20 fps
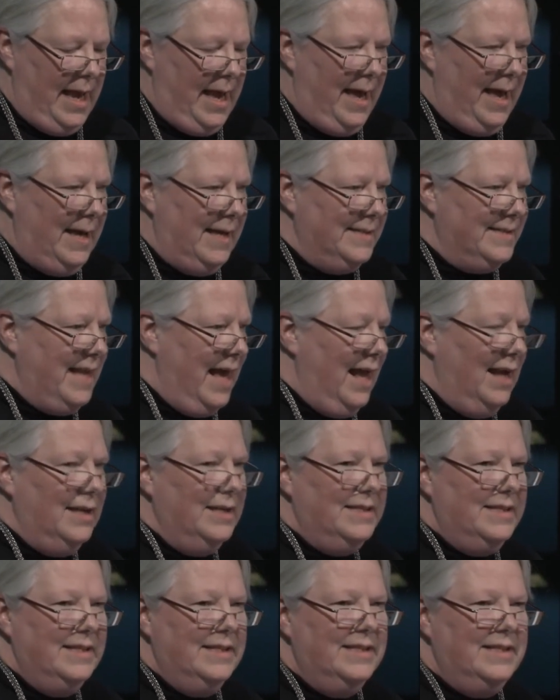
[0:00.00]
As
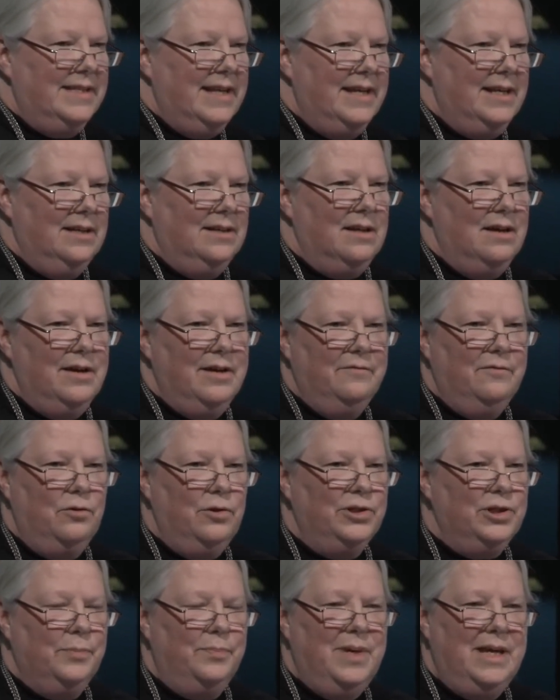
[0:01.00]
Allison said, a lot of
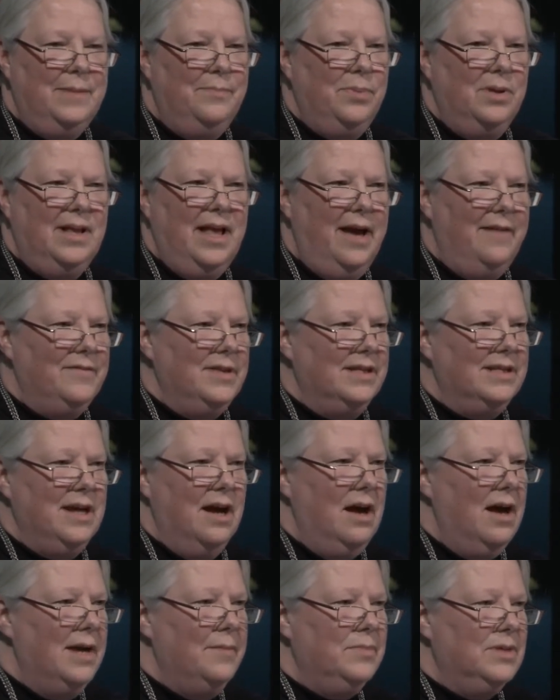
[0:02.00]
older people have the
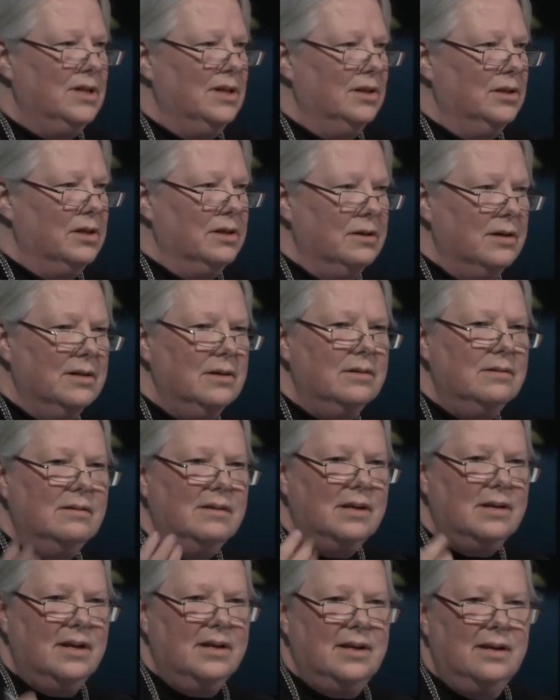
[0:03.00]
time to learn
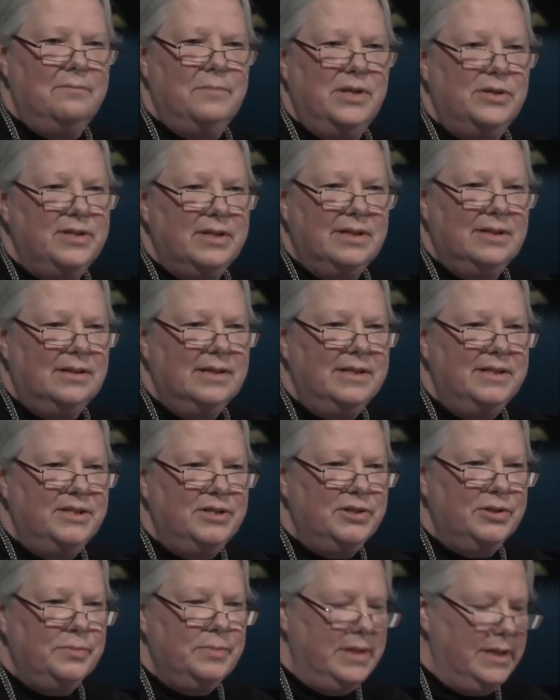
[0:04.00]
a musical
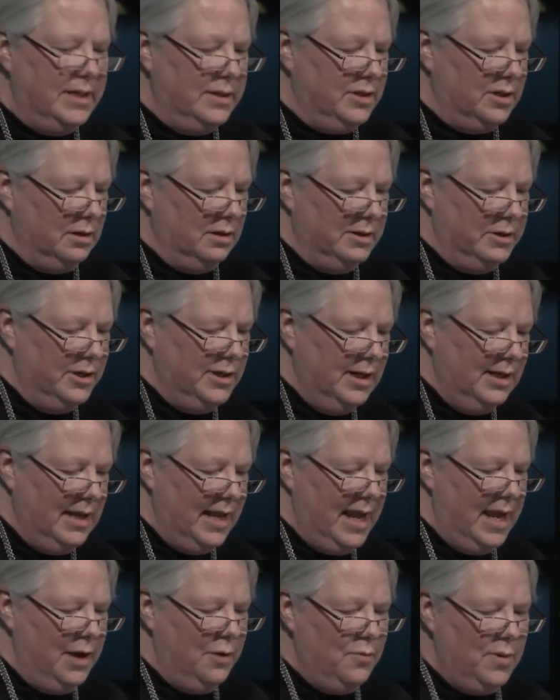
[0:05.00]
instrument or learn a
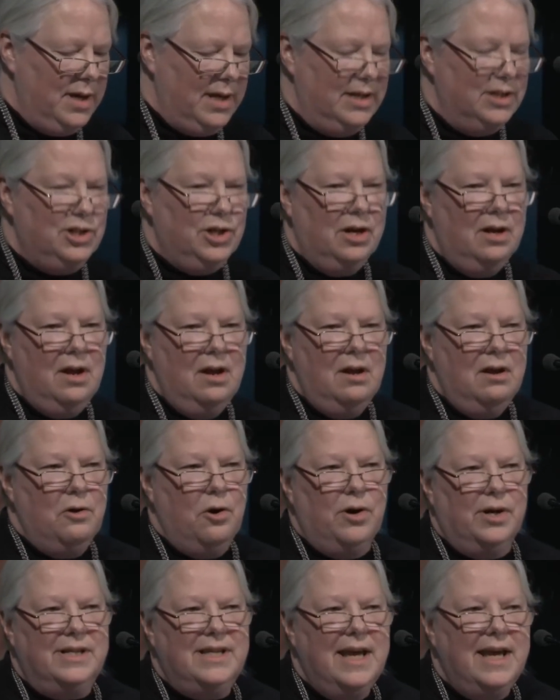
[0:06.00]
language
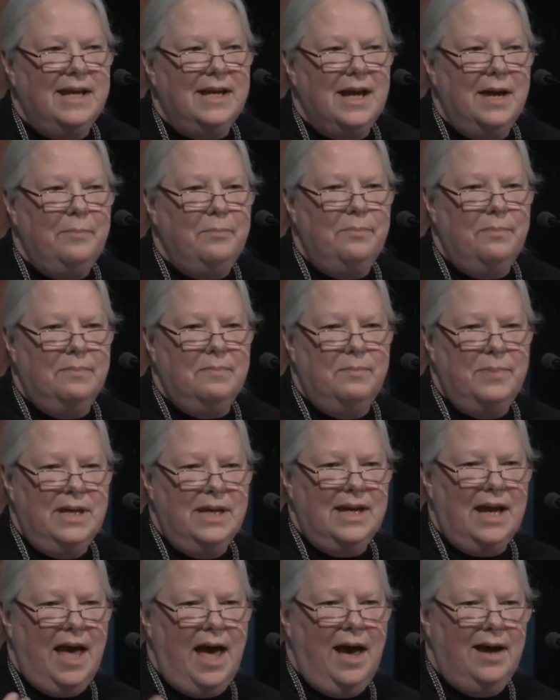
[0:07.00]
or take up
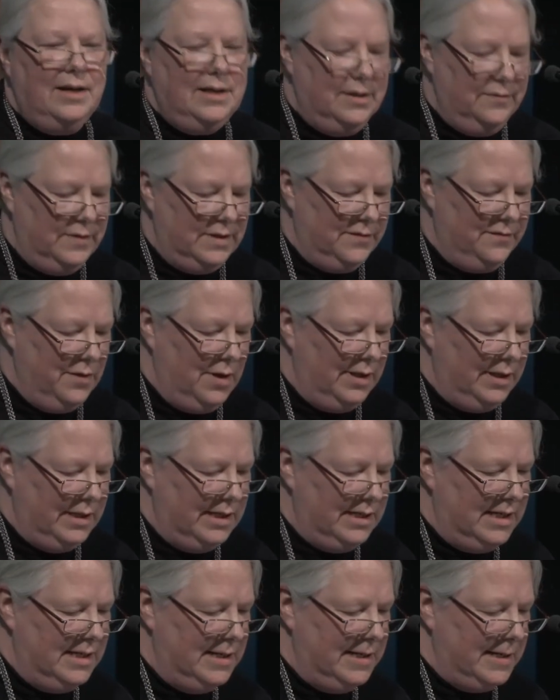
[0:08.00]
being active as
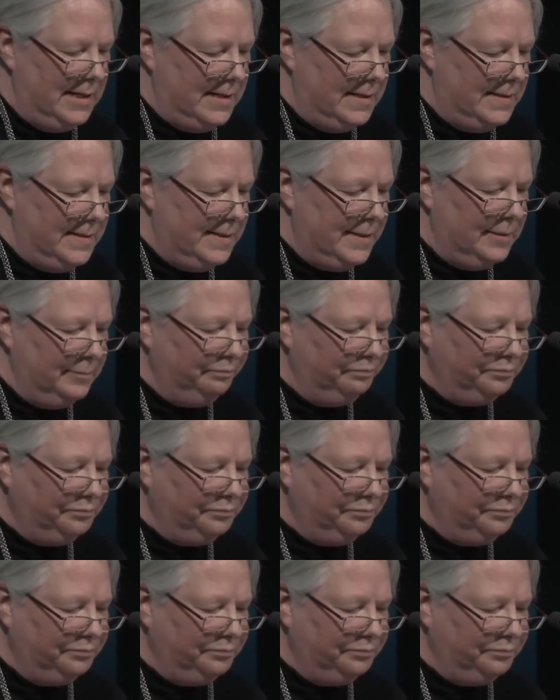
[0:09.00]
volunteers.